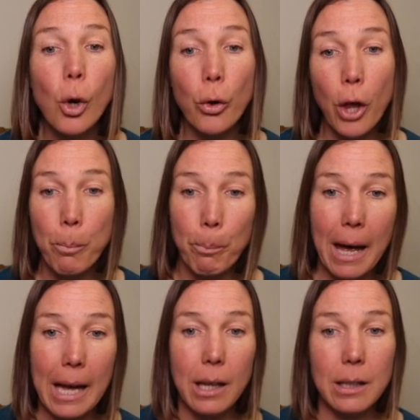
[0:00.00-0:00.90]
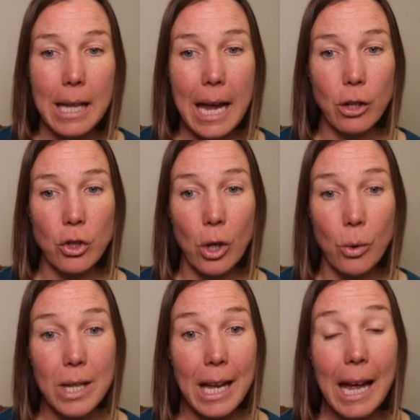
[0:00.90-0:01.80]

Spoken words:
although back, neck, shoulder,